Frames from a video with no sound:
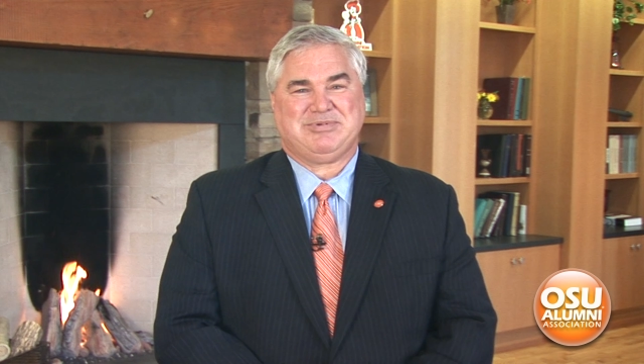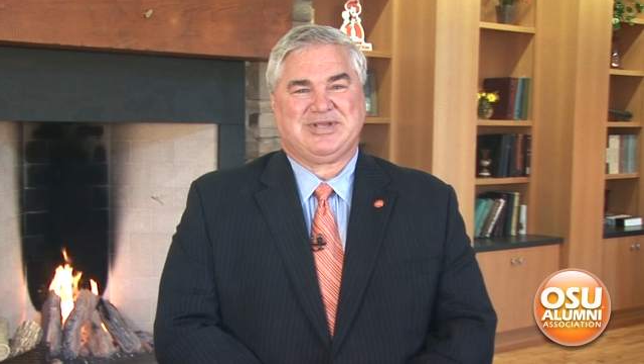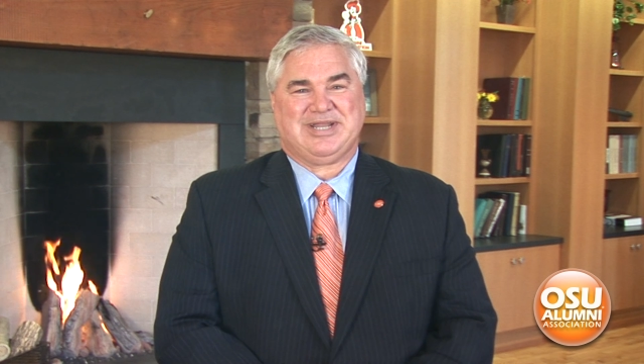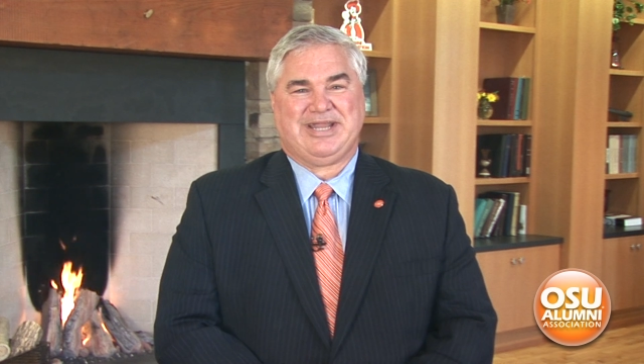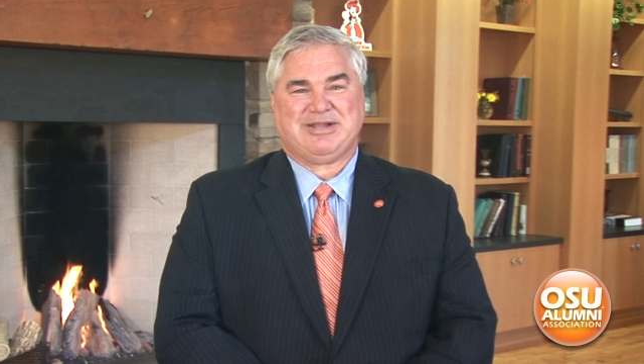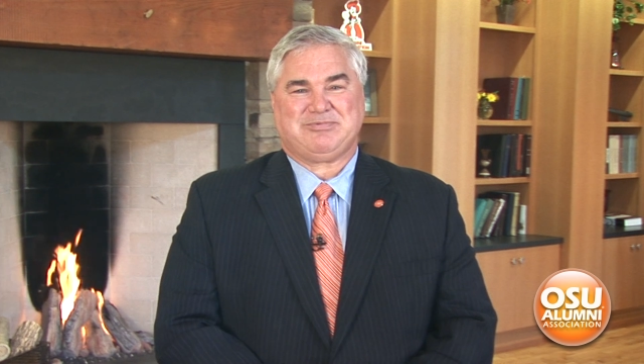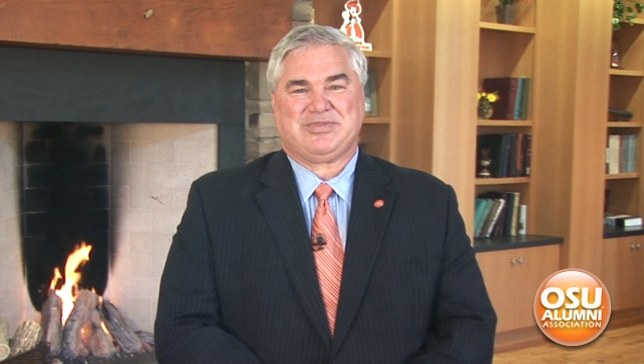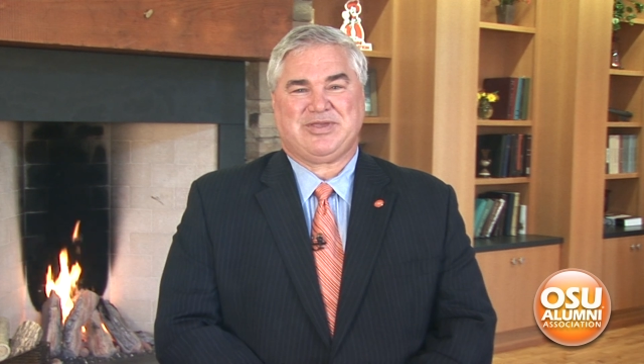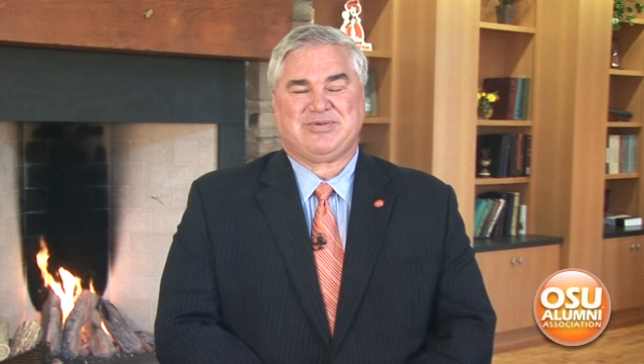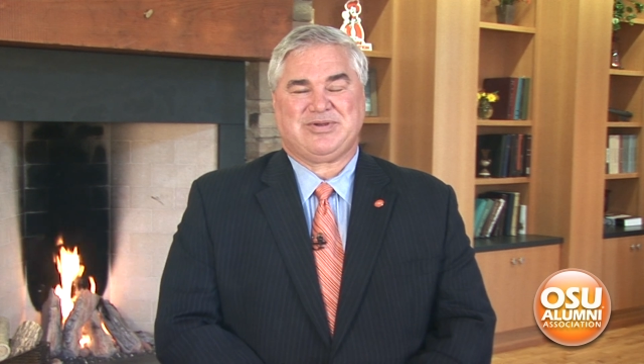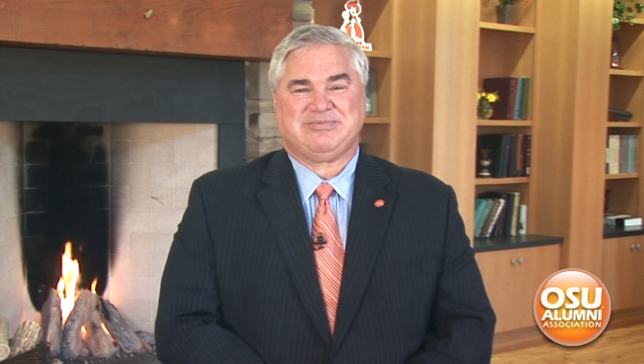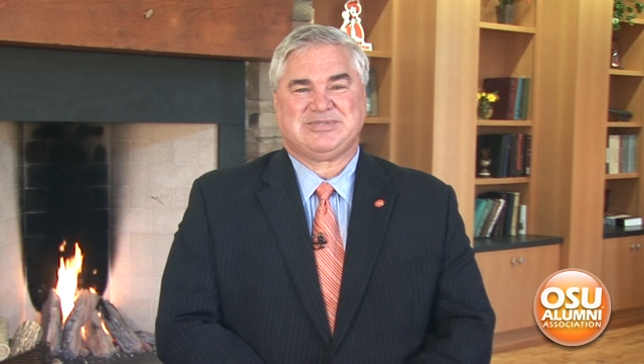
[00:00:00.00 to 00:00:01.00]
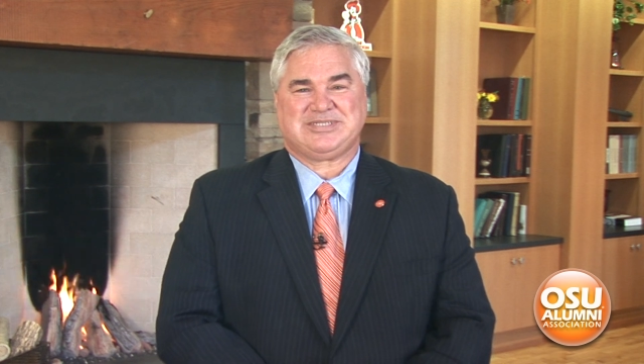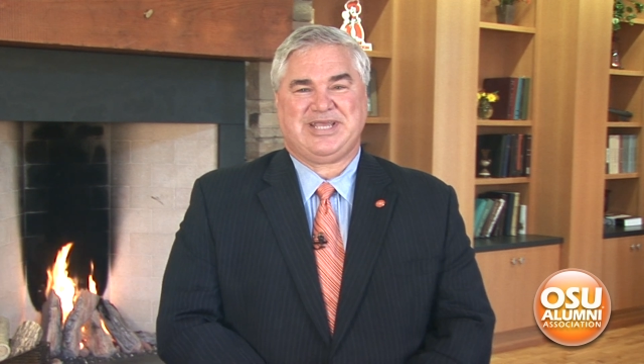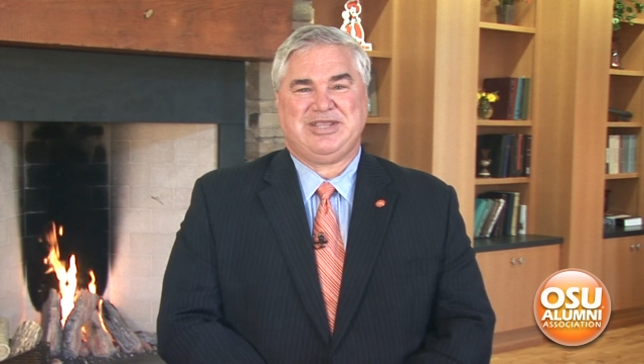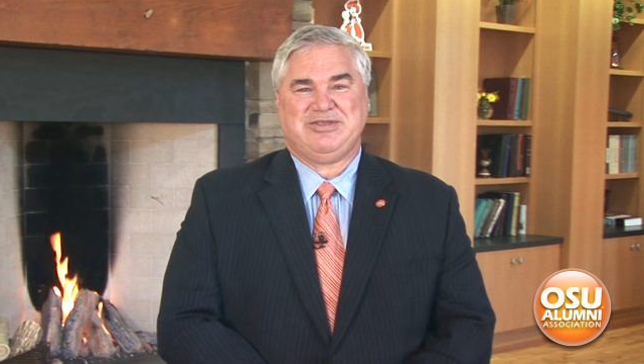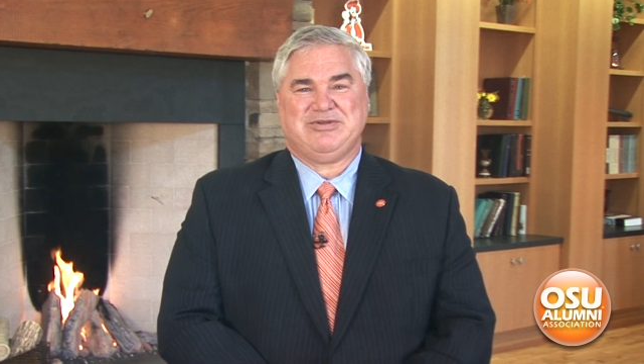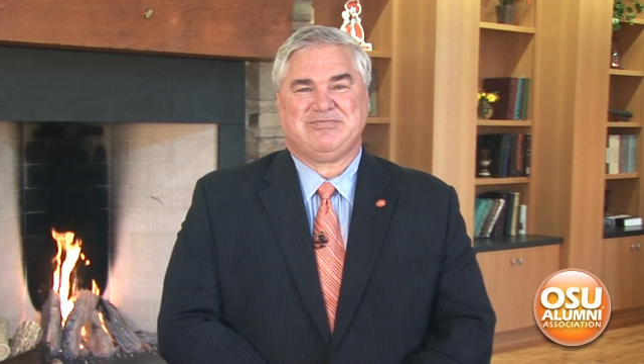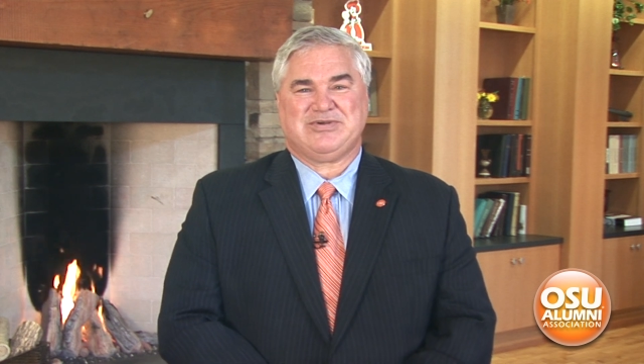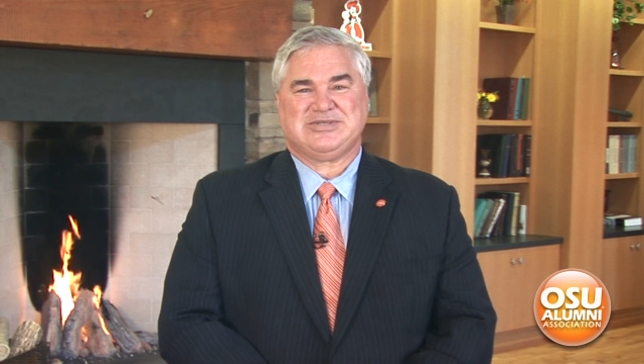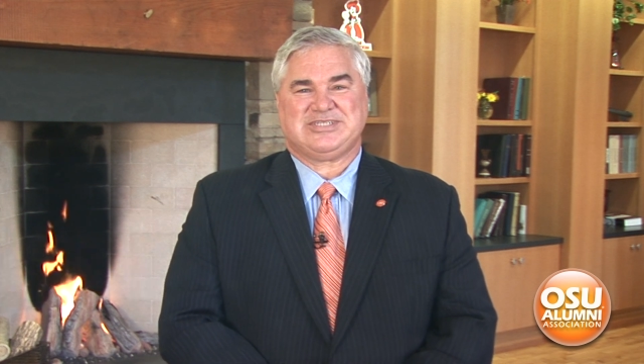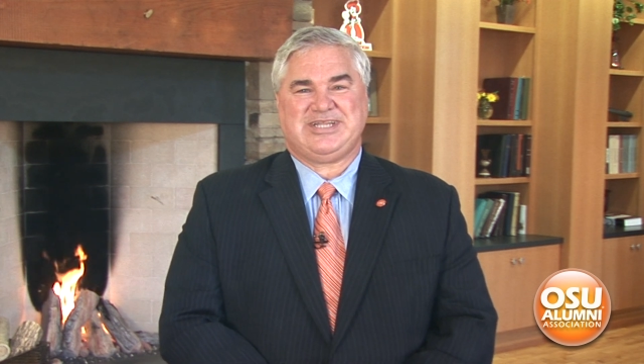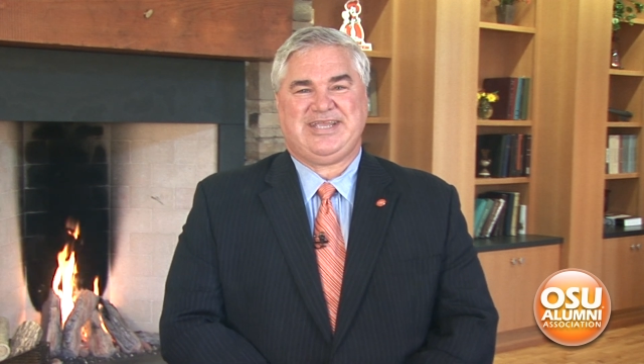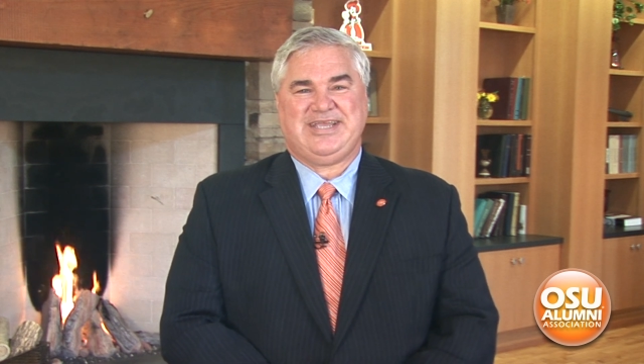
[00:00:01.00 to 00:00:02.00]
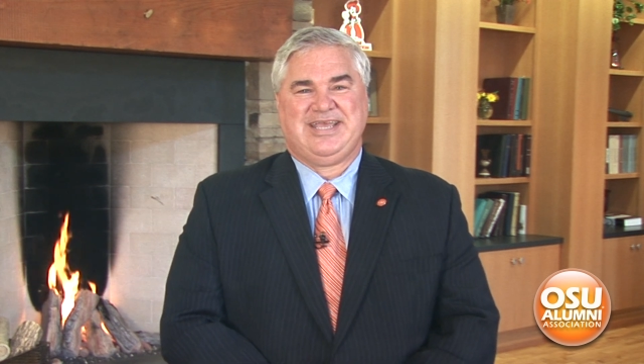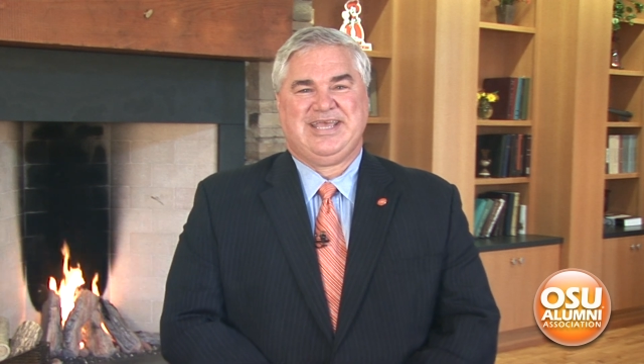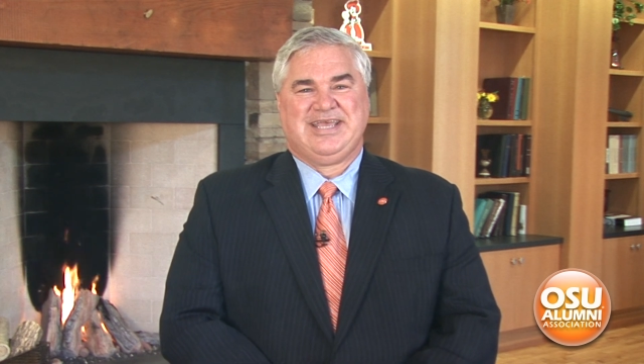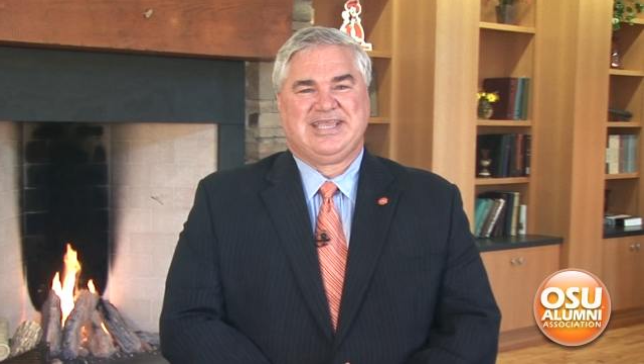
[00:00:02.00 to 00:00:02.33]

to connect with Oklahoma State University.